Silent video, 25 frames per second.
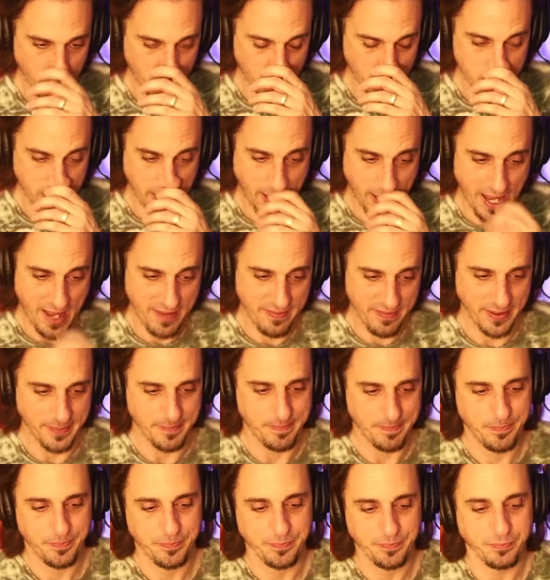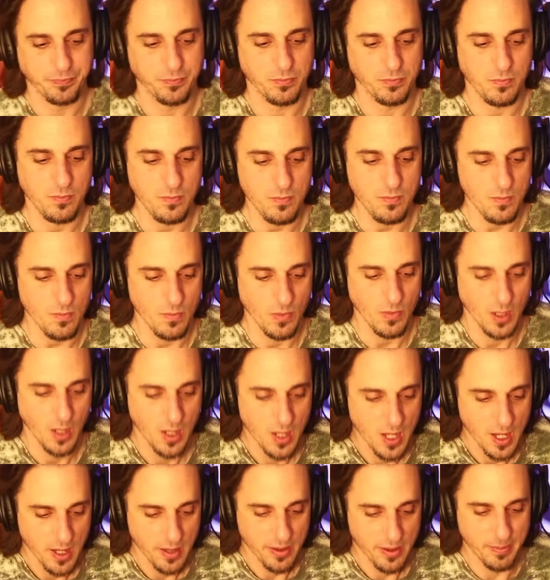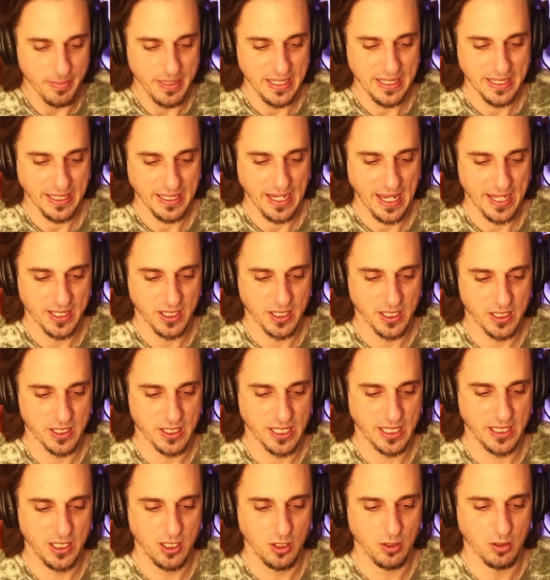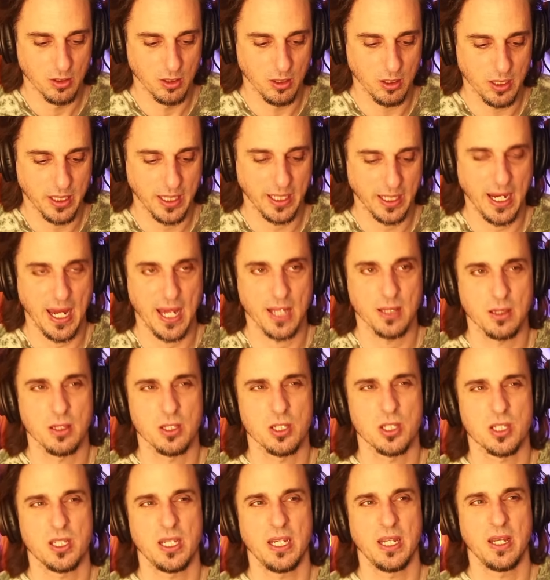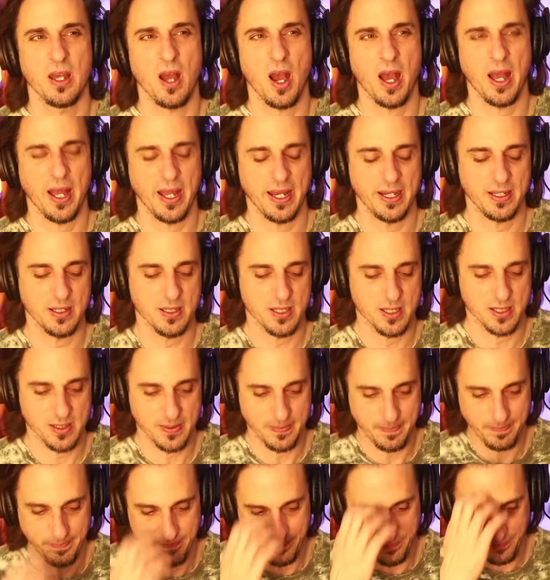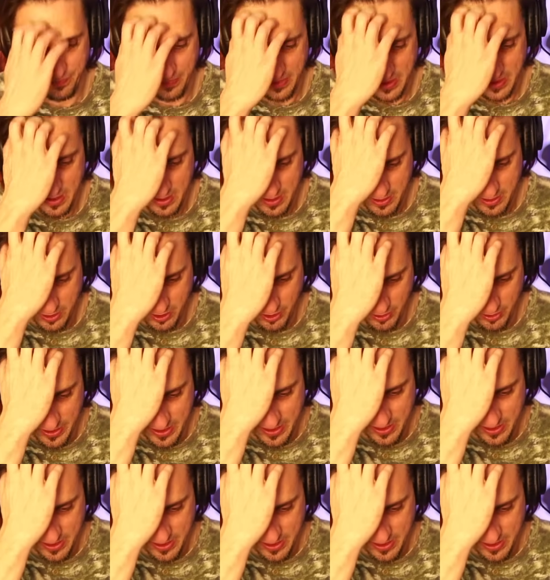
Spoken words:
have it. The meeting had continued looking at the C9's current